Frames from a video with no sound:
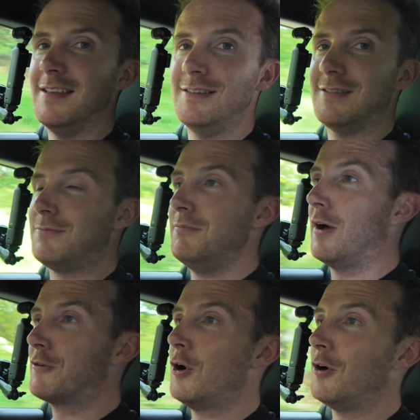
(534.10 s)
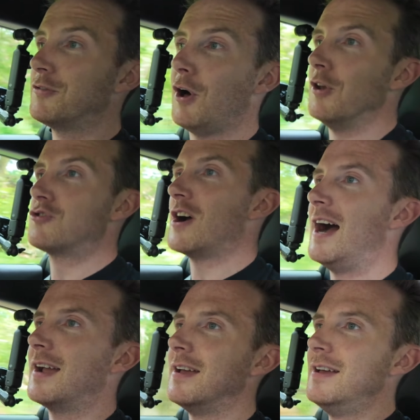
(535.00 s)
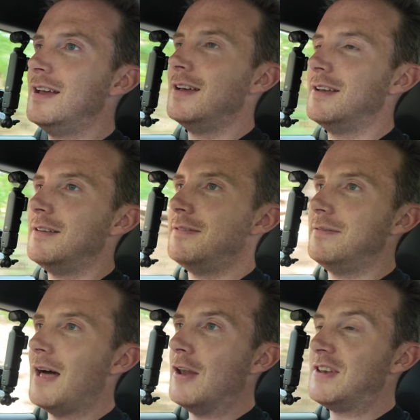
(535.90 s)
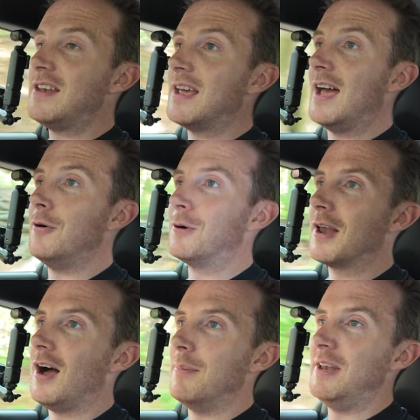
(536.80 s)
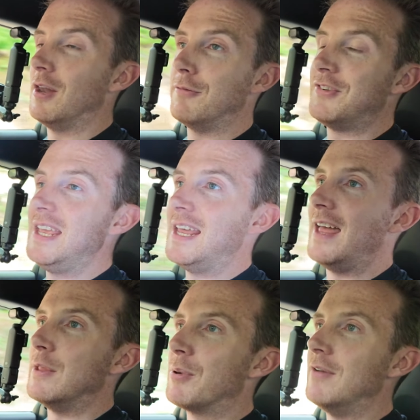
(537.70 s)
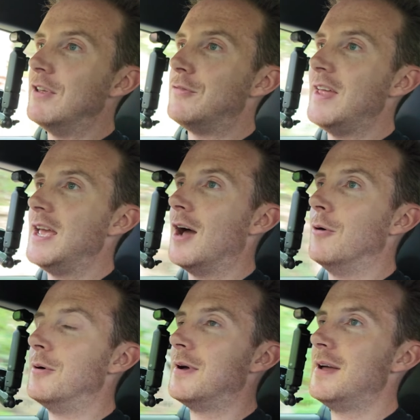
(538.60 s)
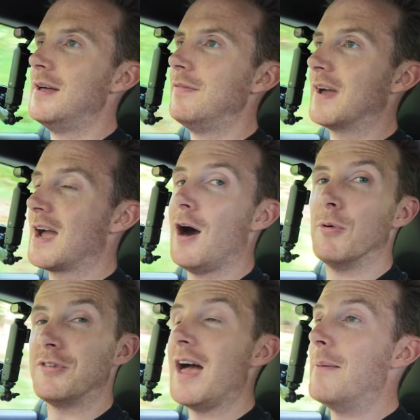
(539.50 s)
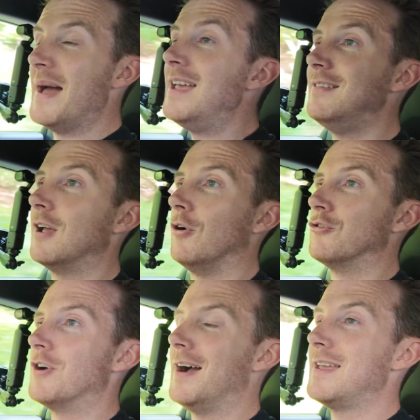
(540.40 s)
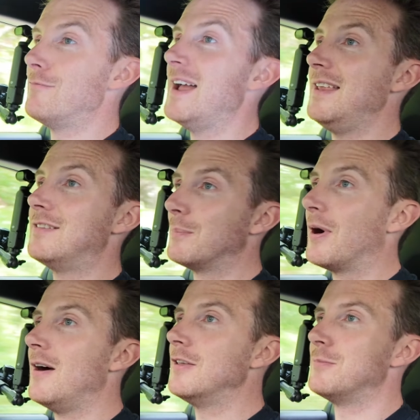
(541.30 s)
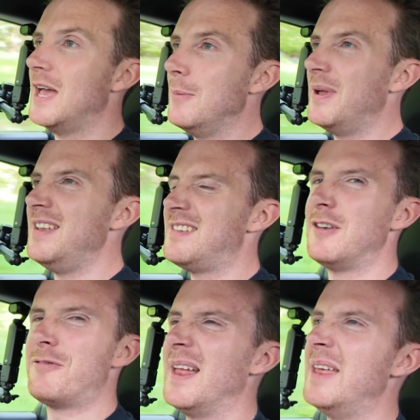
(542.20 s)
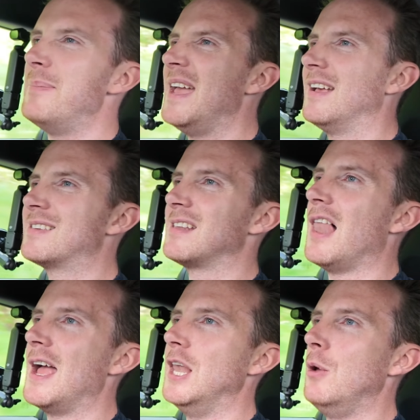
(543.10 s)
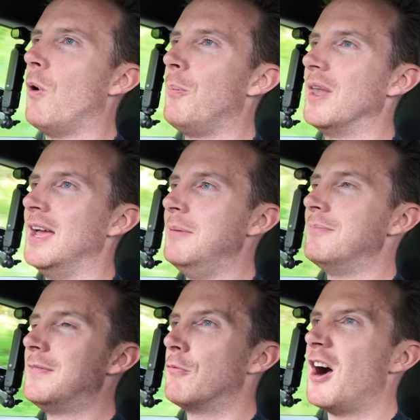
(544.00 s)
is, of course, on a track. I did a hill climb, and you'll have seen it in the previous video. The car was amazing on track. It really surprised me, but you did feel it being slightly wobbly. The